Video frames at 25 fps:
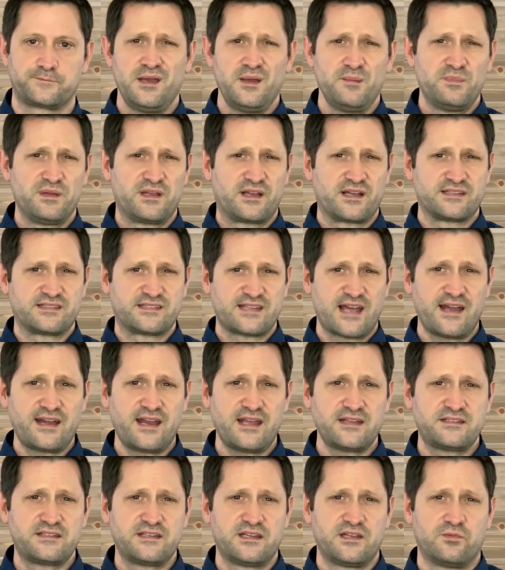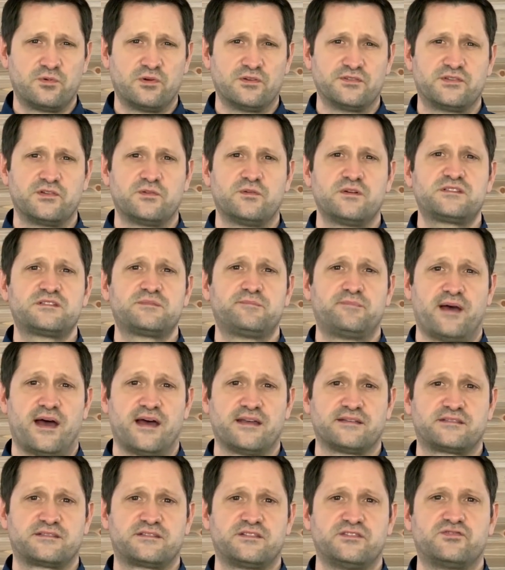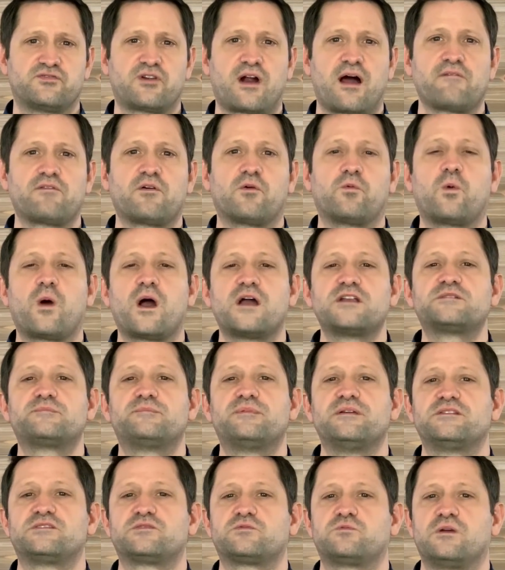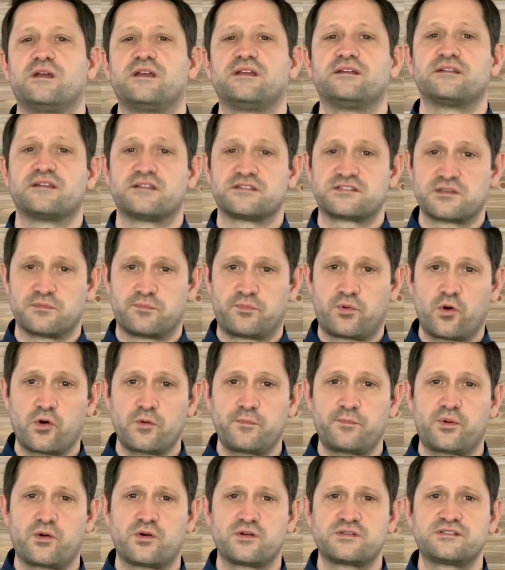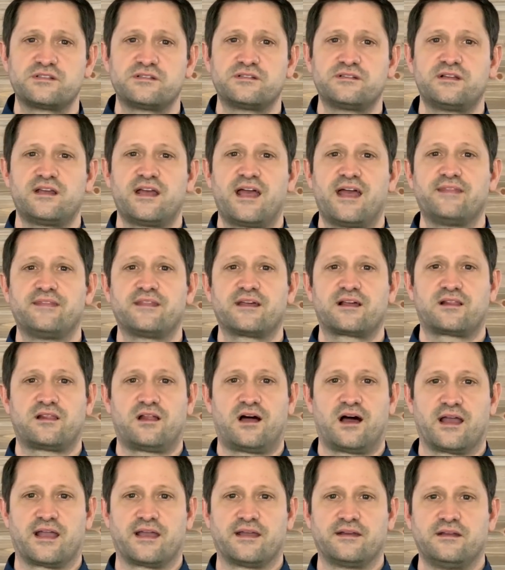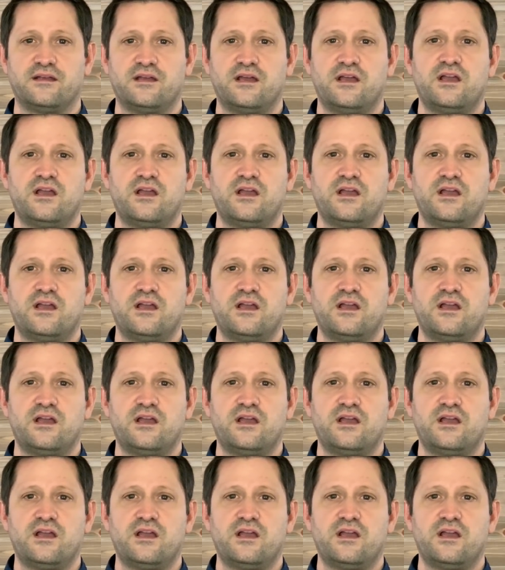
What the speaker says: because that entity will do its best to drive a wedge between the support person and the client